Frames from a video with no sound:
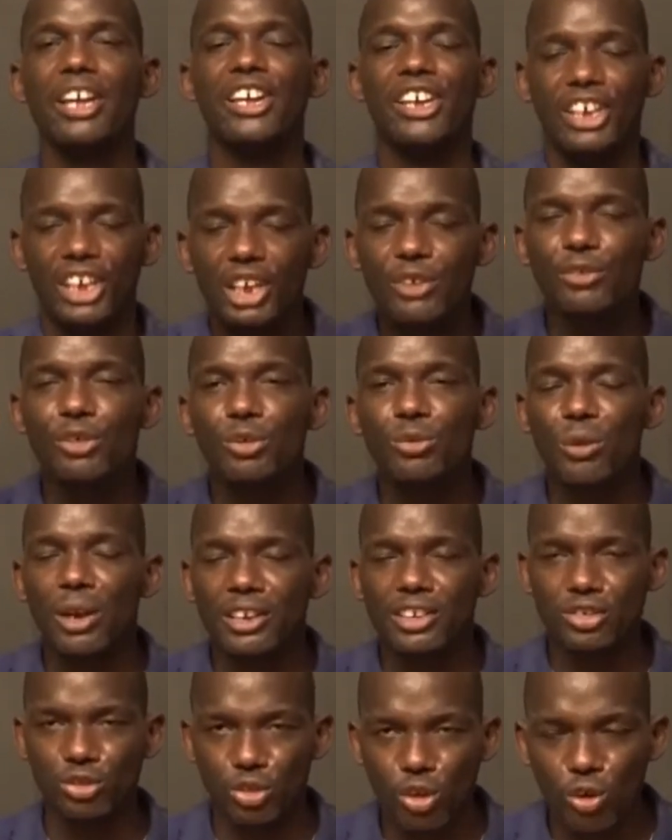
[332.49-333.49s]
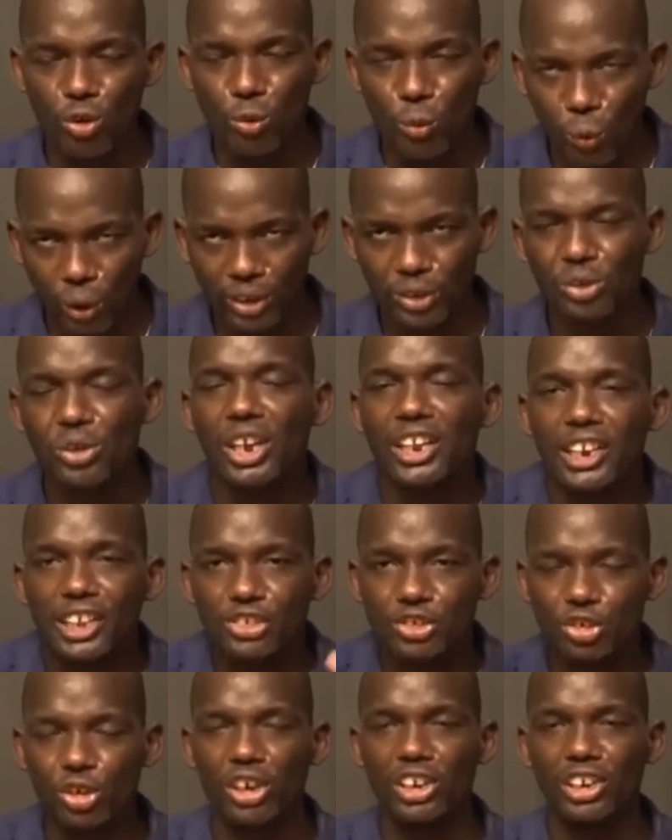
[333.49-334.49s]
If you're in Songwe, you can
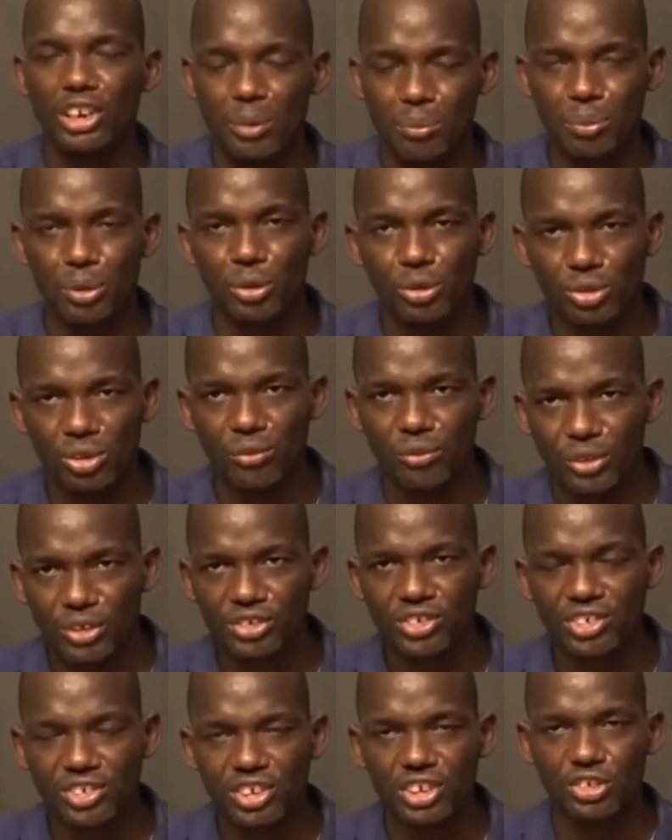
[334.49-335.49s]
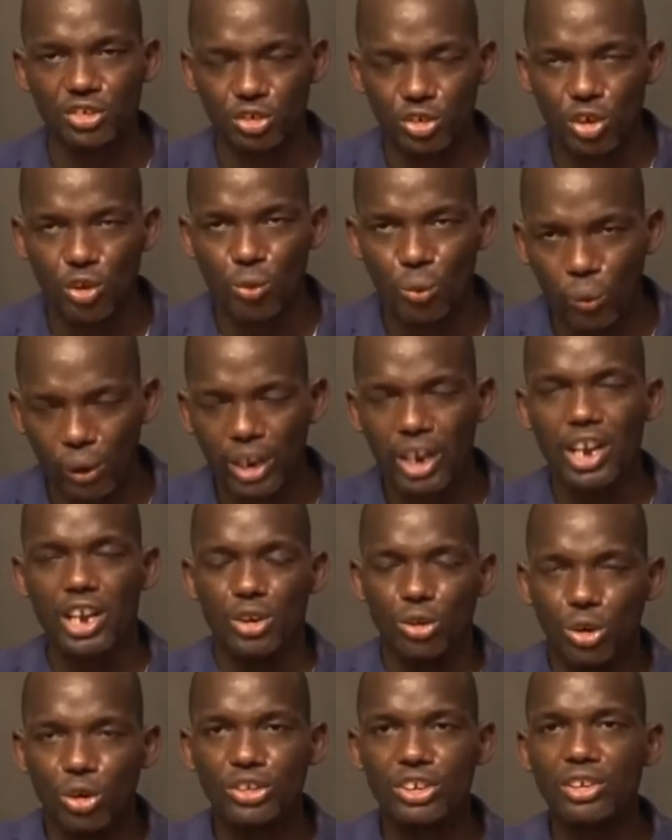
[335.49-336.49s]
enjoy the beauty of physics in Songwe.
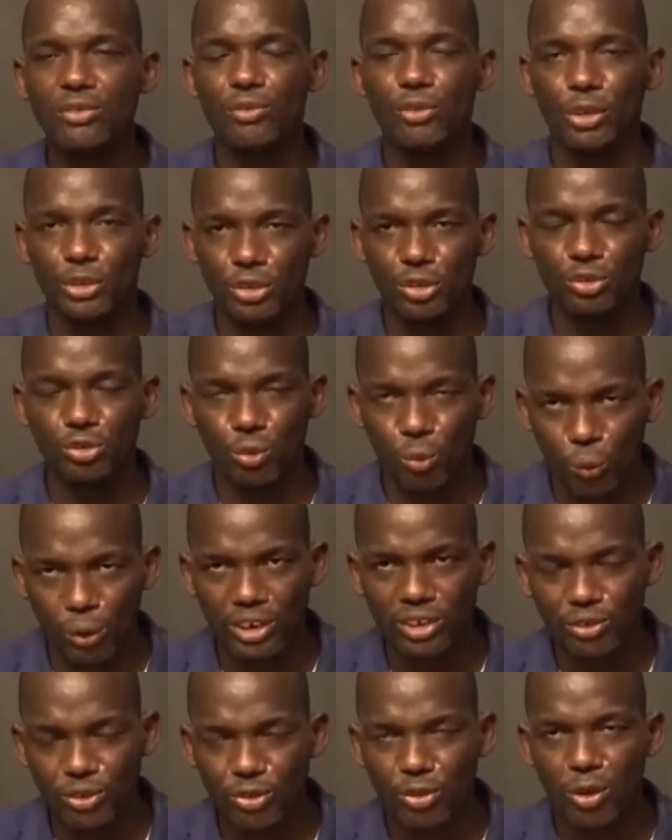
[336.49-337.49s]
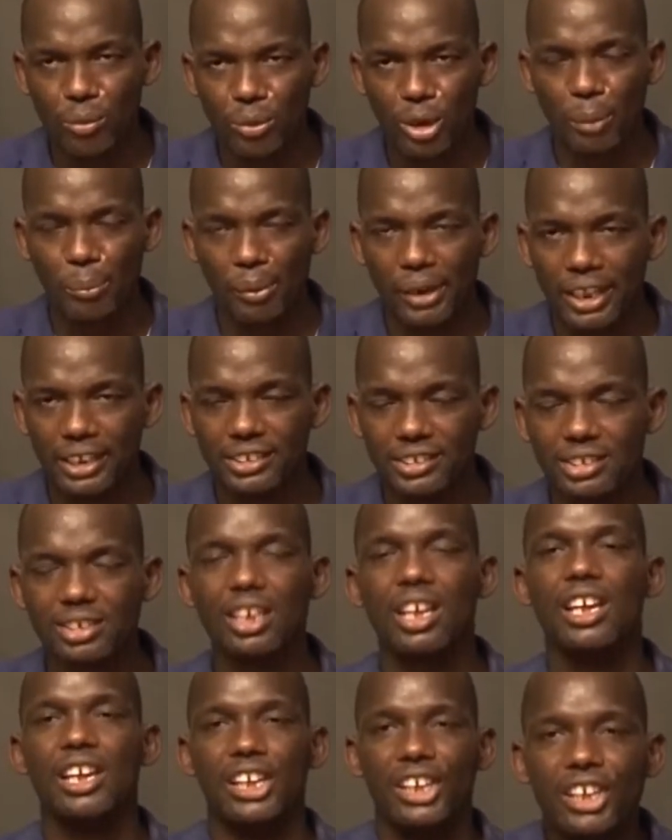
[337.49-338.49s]
No need for you to quit from your
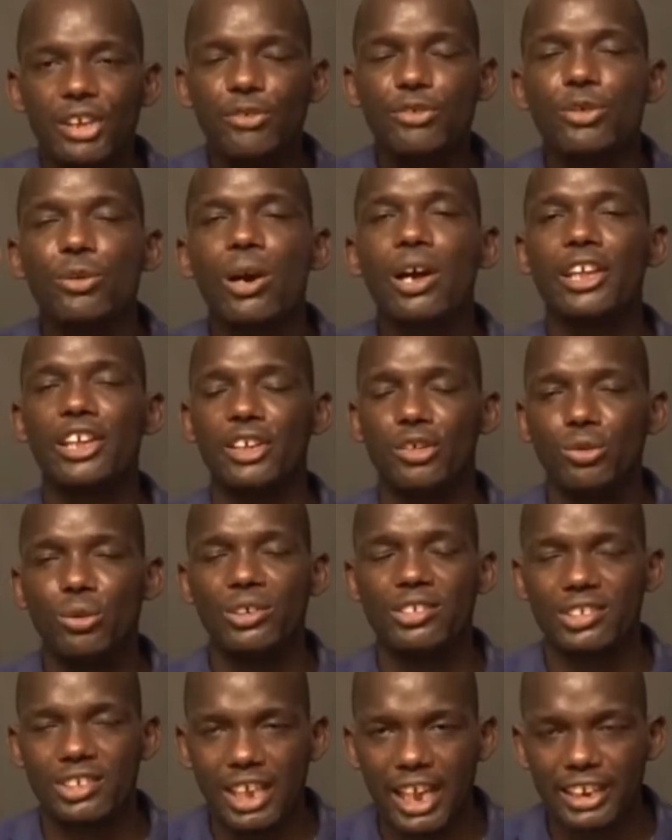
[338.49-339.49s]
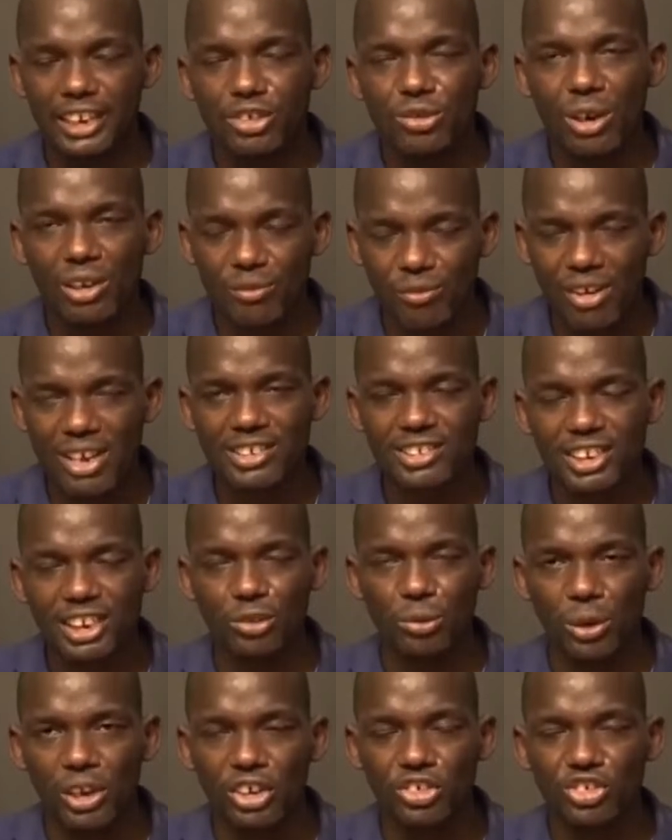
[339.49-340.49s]
place. If you are studying your advanced
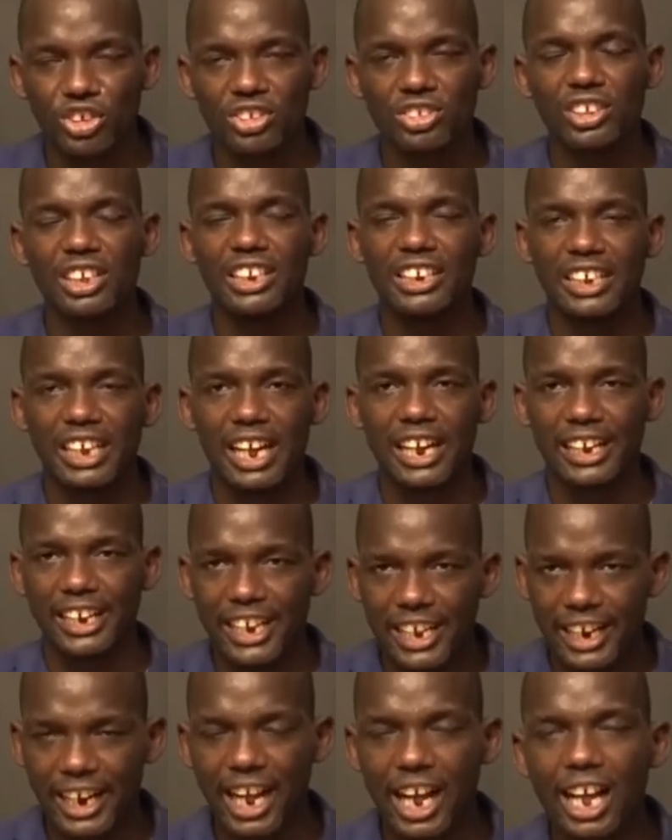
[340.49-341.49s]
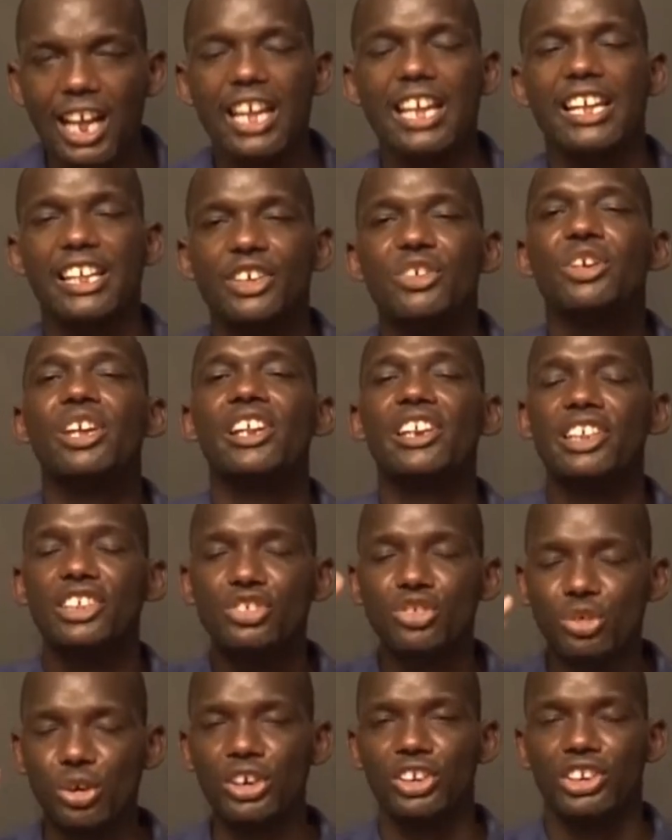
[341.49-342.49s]
educations in Kagera, you can
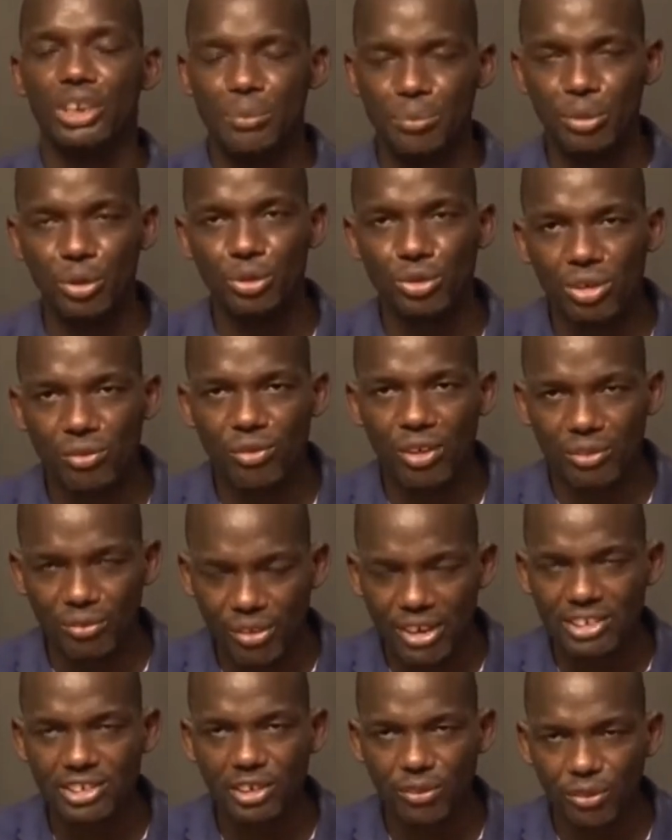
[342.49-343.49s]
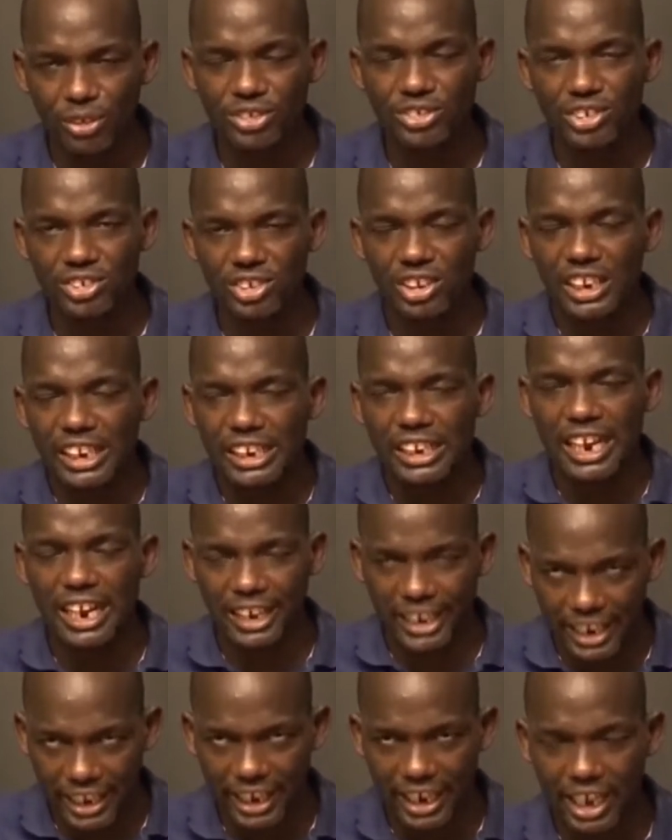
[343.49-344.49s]
enjoy the beauty of advanced physics in
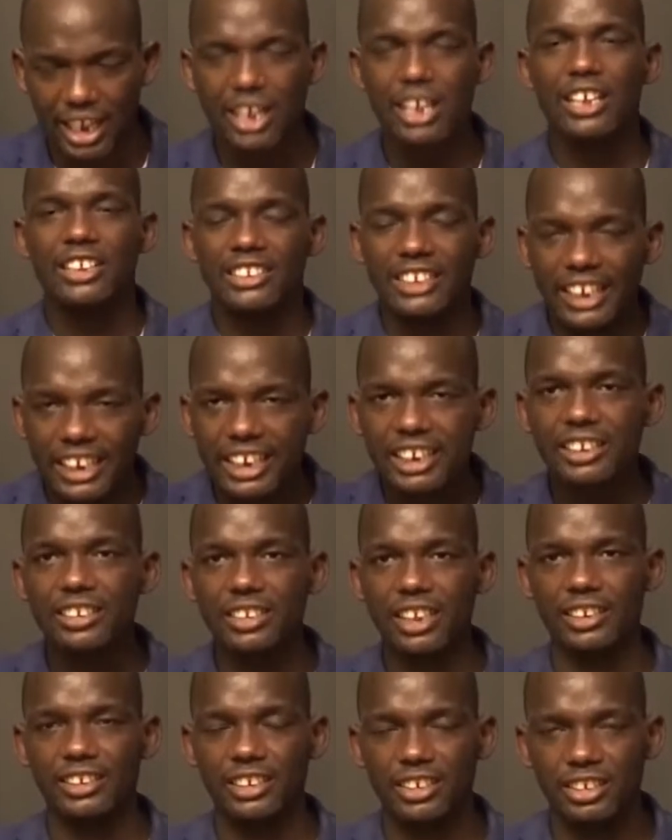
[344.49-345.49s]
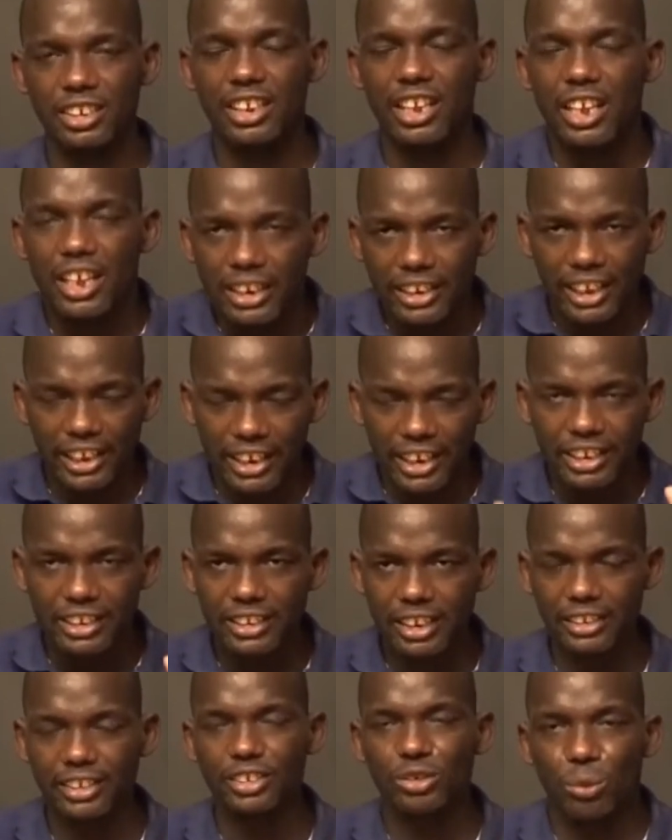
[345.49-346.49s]
Kagera. The
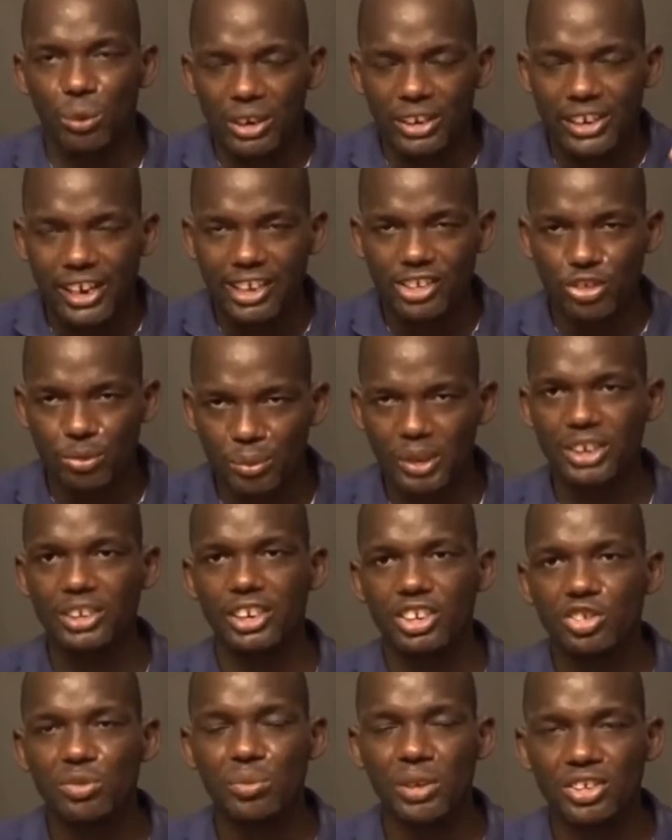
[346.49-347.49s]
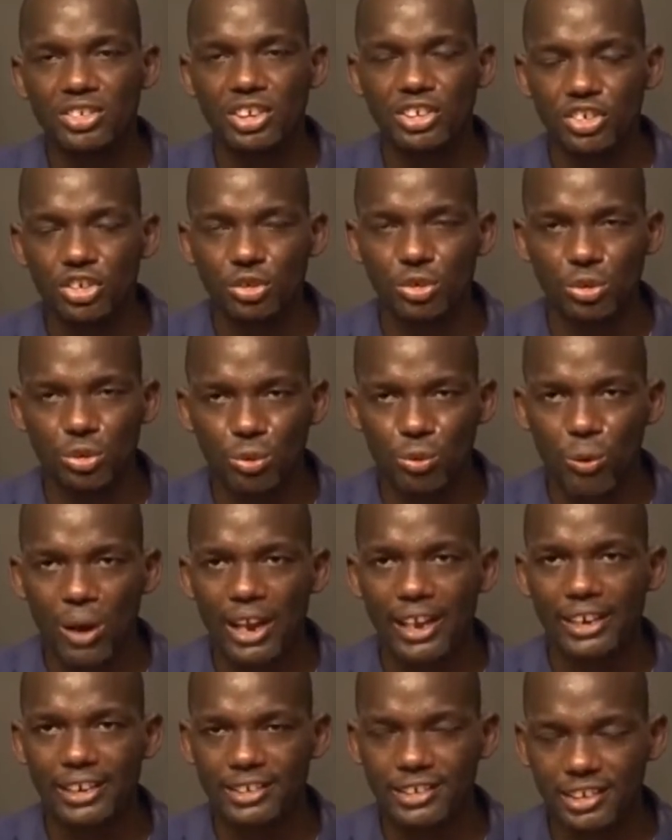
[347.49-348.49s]
internet will transmit this message to you
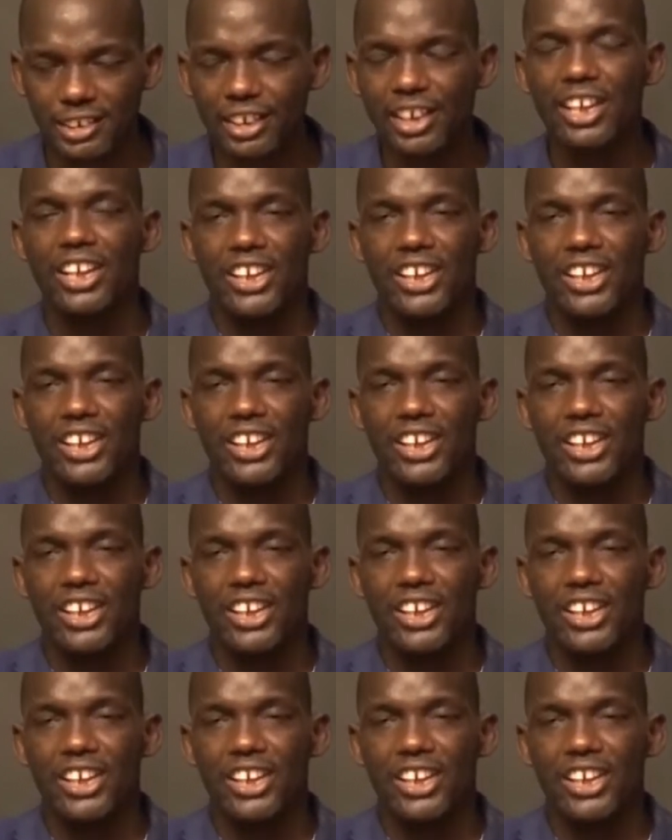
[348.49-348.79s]
wirelessly.